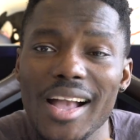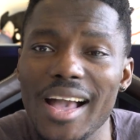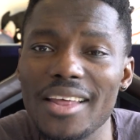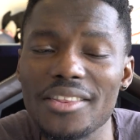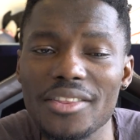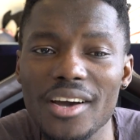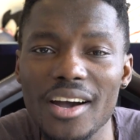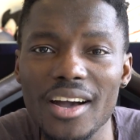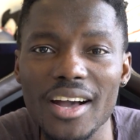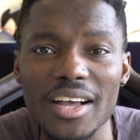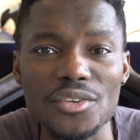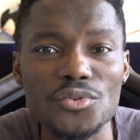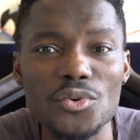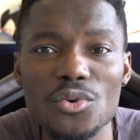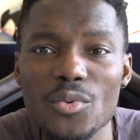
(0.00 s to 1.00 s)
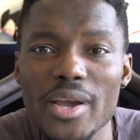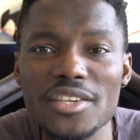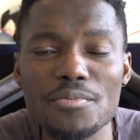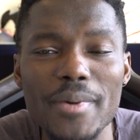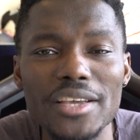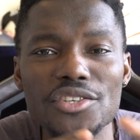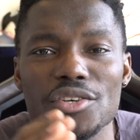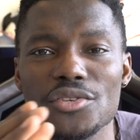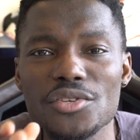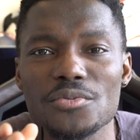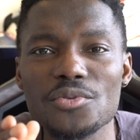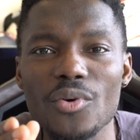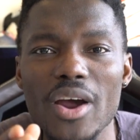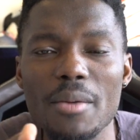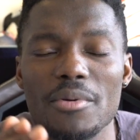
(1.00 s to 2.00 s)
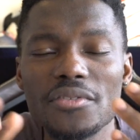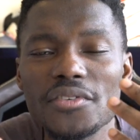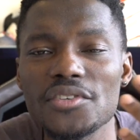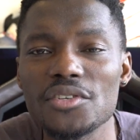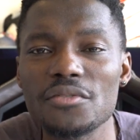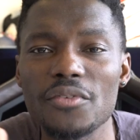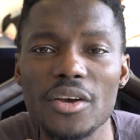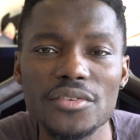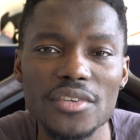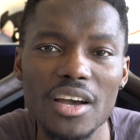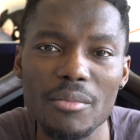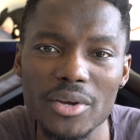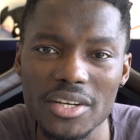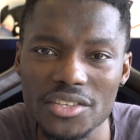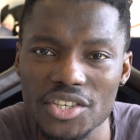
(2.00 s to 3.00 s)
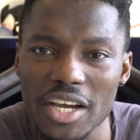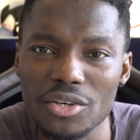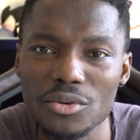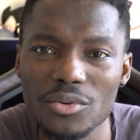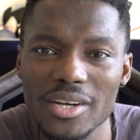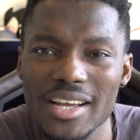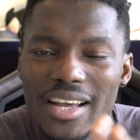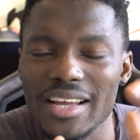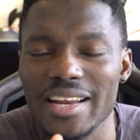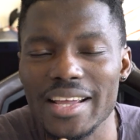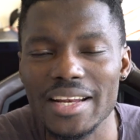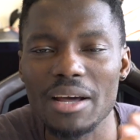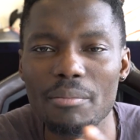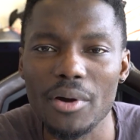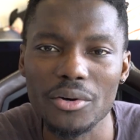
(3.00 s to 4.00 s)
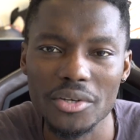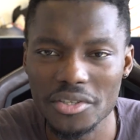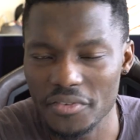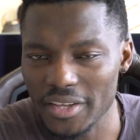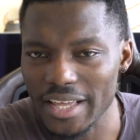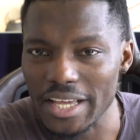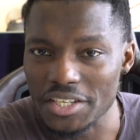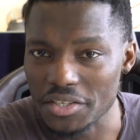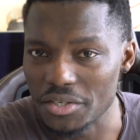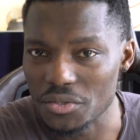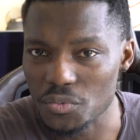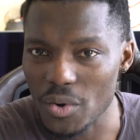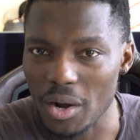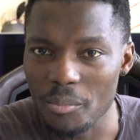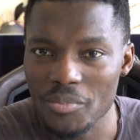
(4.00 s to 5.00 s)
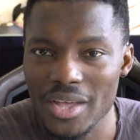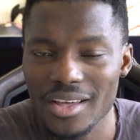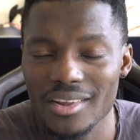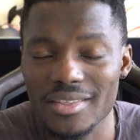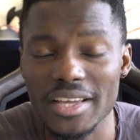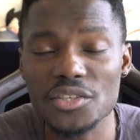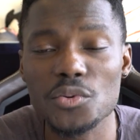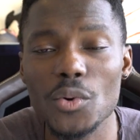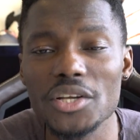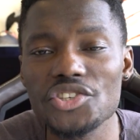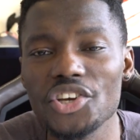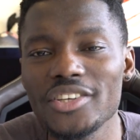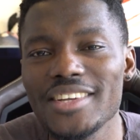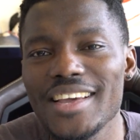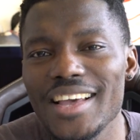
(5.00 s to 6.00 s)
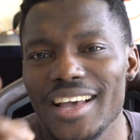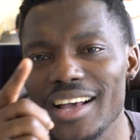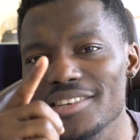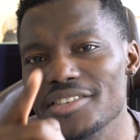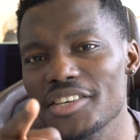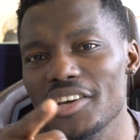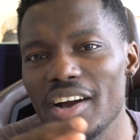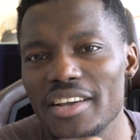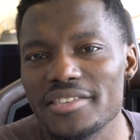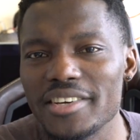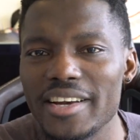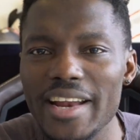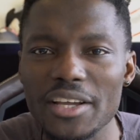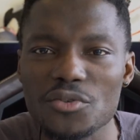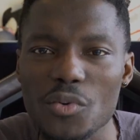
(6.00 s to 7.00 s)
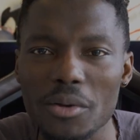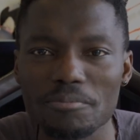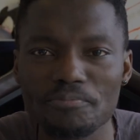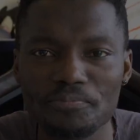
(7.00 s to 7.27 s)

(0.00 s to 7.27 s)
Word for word: And as always, make sure you subscribe if this is your first time on the channel and hit that bell notification as well. Thanks for watching. I'll see you guys in the next one.